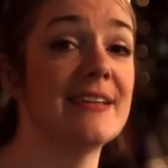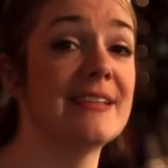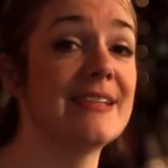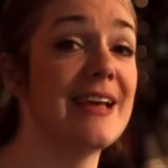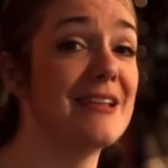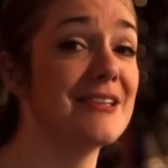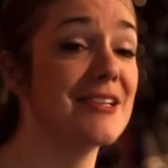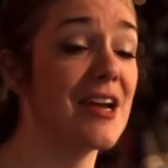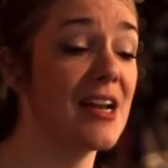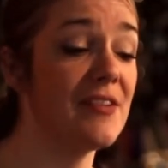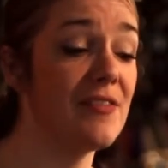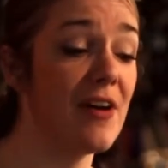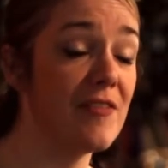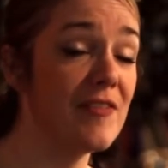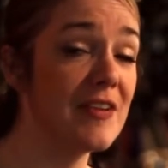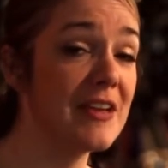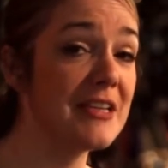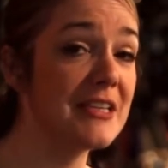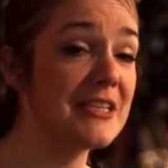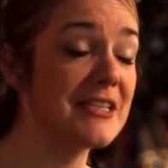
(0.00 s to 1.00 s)
Sounds kind of
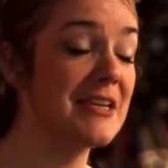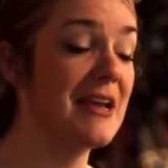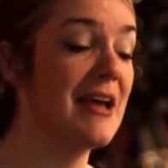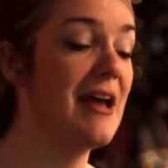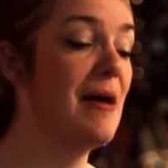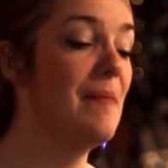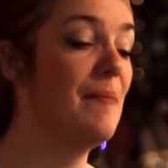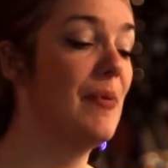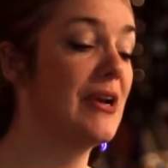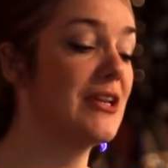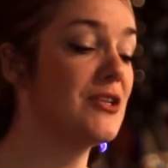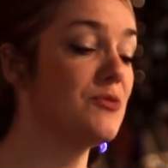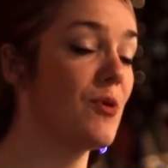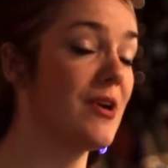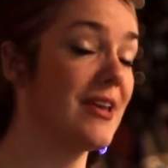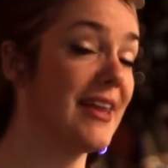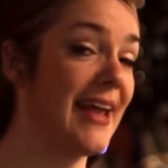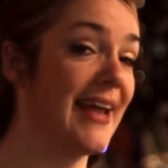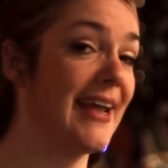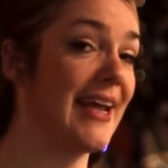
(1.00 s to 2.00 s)
obvious, but it's
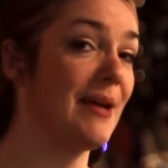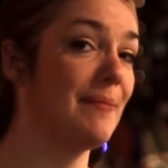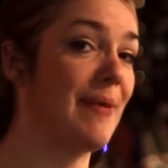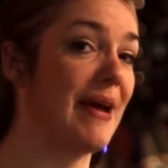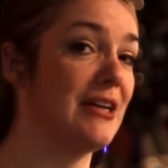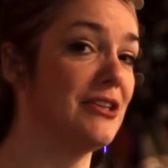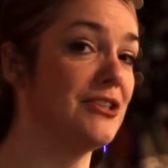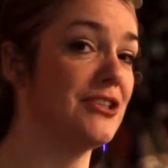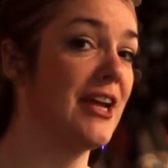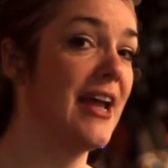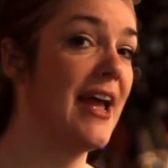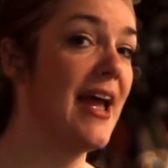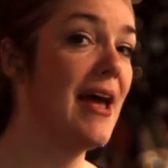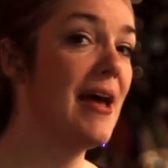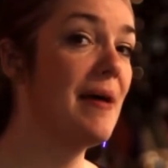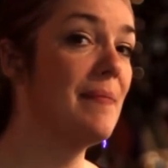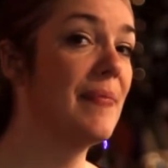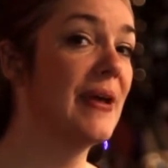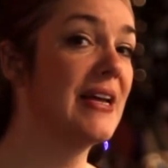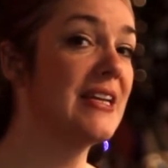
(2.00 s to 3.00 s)
worth thinking about
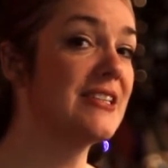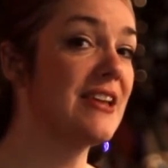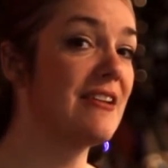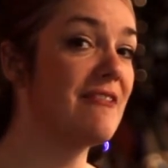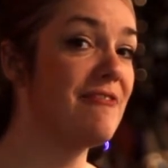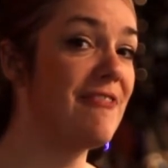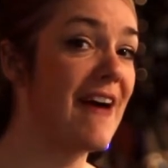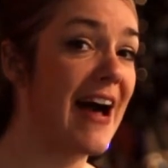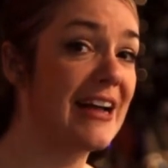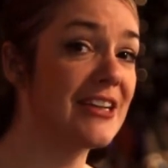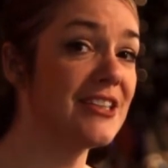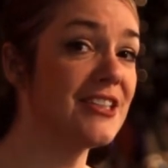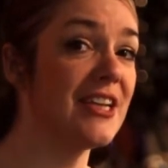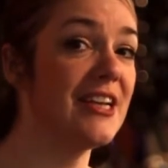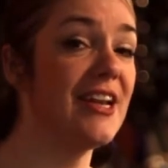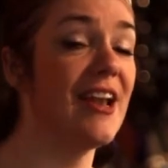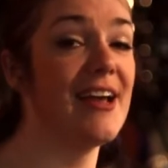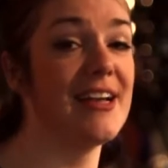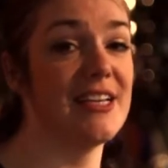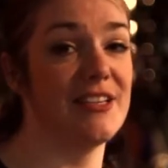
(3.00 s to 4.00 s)
because fat
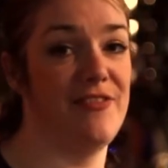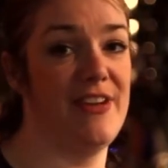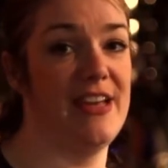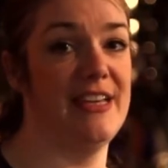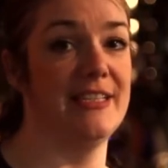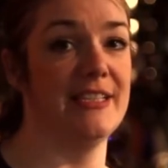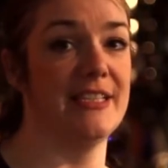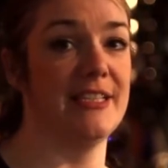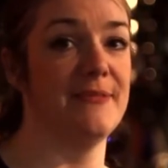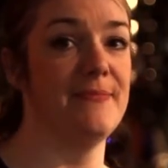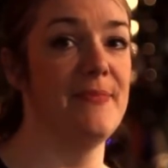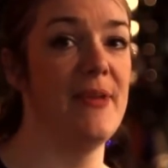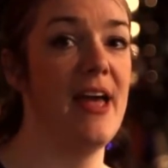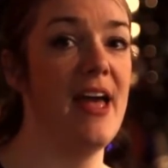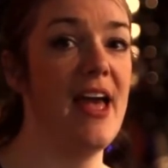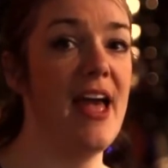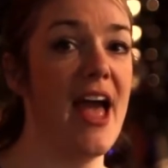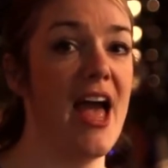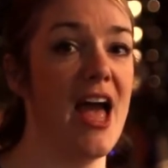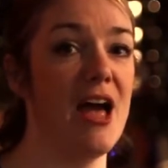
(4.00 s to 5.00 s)
likes fizz.
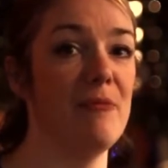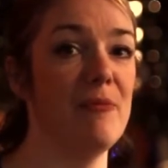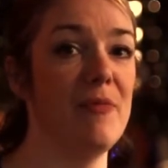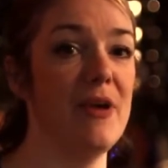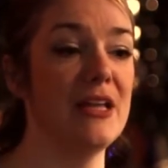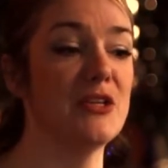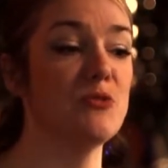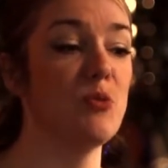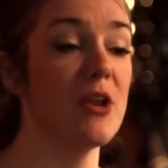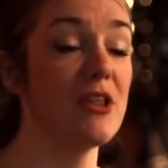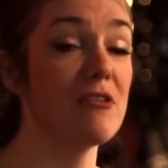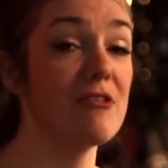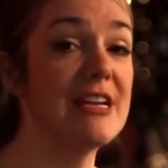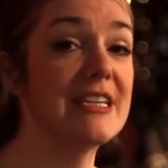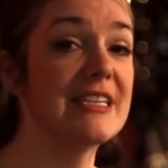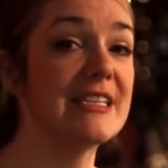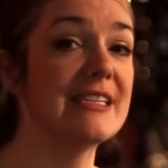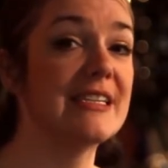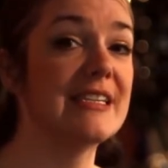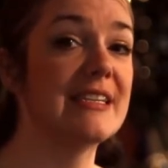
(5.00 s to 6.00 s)
It's one of the
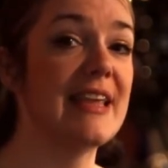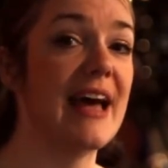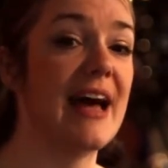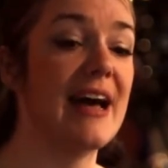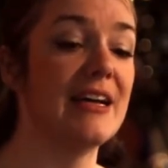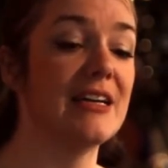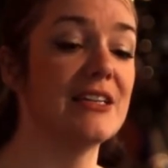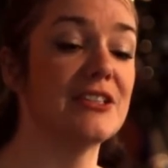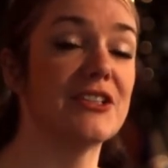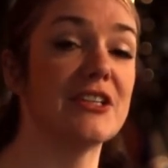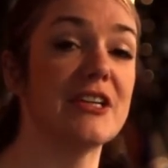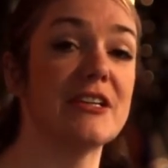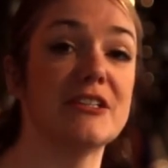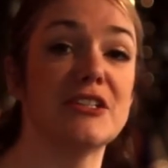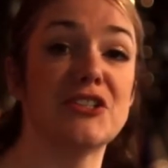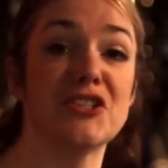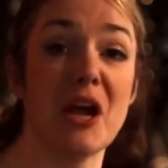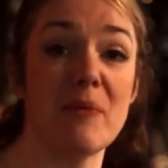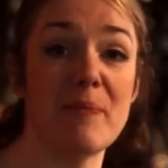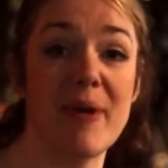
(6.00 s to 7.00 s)
reasons that
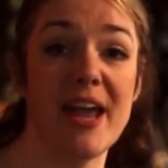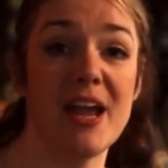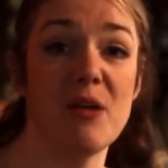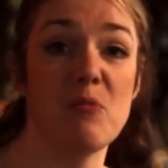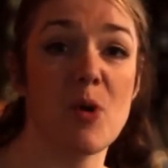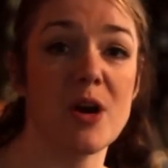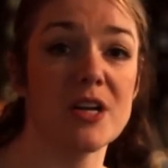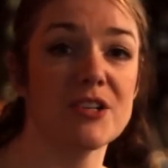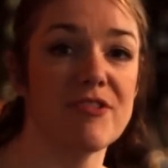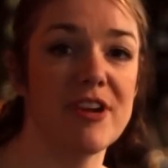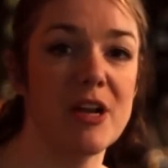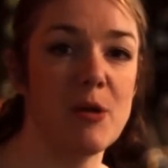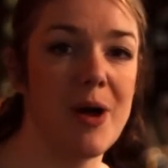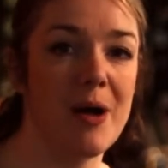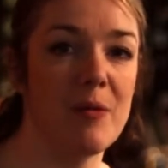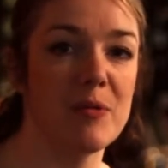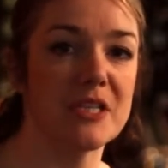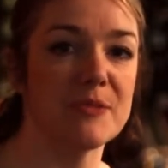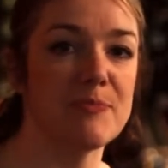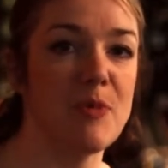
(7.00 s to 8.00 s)
champagne works really
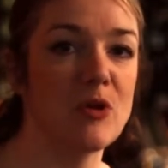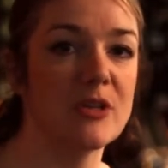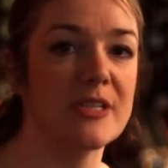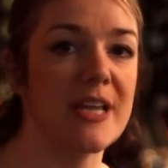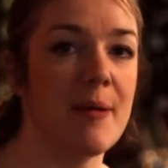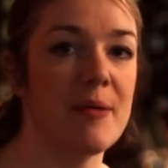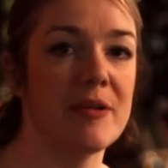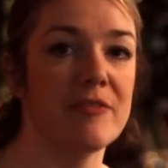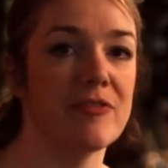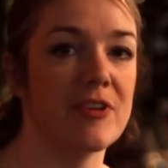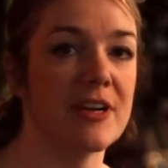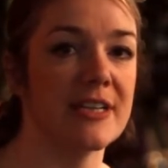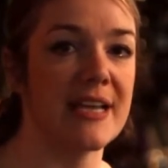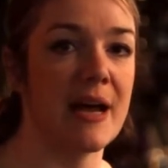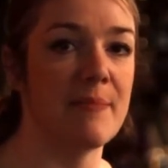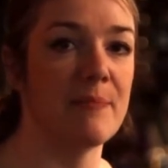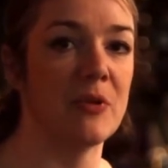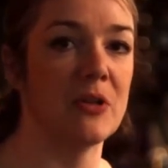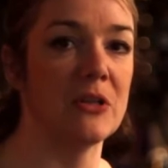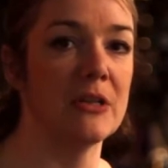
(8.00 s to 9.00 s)
well with smoked salmon, for
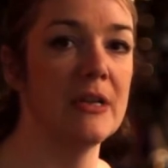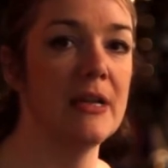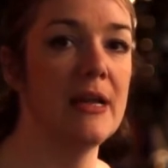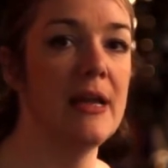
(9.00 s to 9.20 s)
example.